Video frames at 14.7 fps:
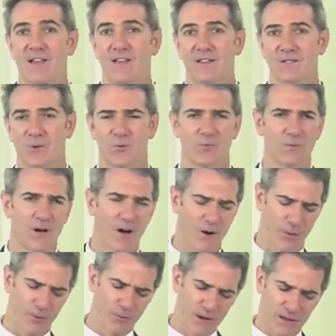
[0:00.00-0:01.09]
So,
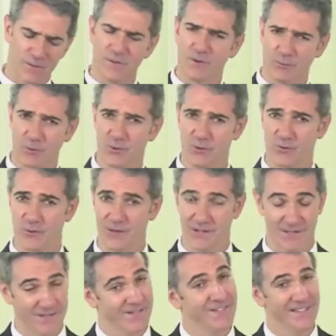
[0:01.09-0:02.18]
are there relevant rules for
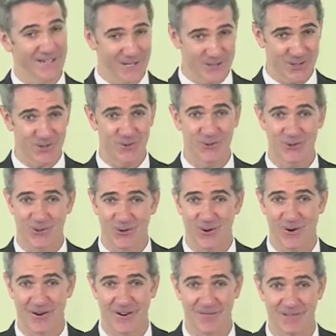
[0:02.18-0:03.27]
this? Yes, there sure
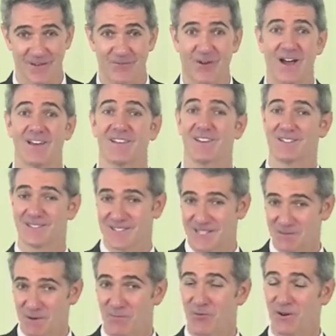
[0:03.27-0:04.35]
are, and violations
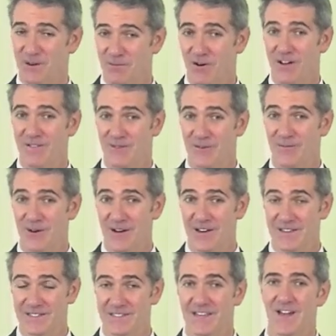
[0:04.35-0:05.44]
can mean pretty heavy
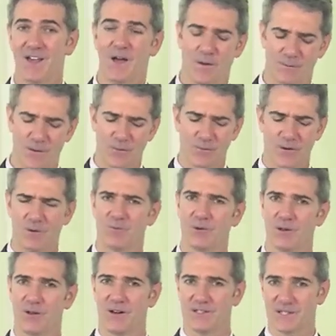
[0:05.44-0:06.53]
fines. A few
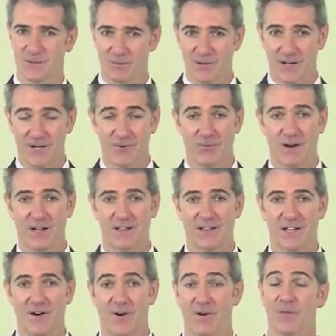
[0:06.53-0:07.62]
federal laws that apply
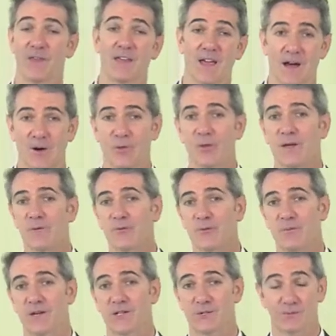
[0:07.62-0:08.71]
directly are the Health
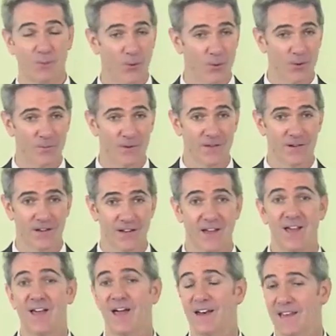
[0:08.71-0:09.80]
Information Portability
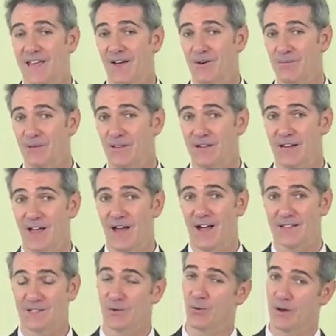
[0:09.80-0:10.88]
and Accountability
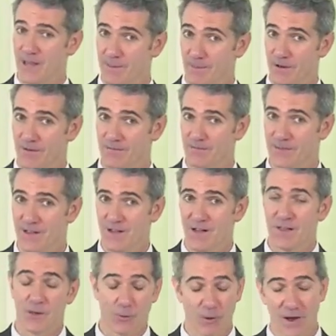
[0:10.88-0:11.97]
Act, or HIPAA,
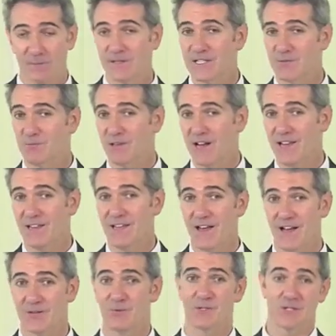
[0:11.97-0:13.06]
the Gramm-Leach-Bliley
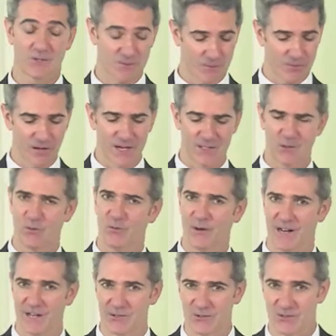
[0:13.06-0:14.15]
Act, which applies to
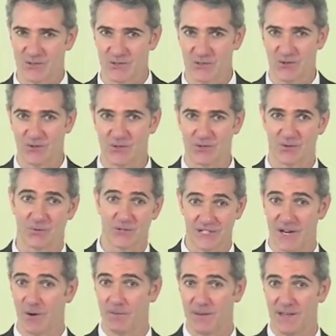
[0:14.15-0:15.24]
financial institution, or
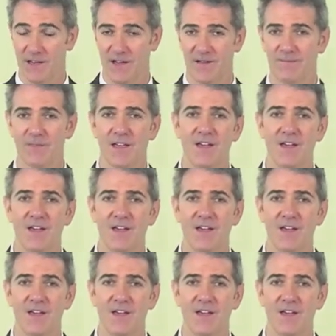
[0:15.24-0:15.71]
GLBA,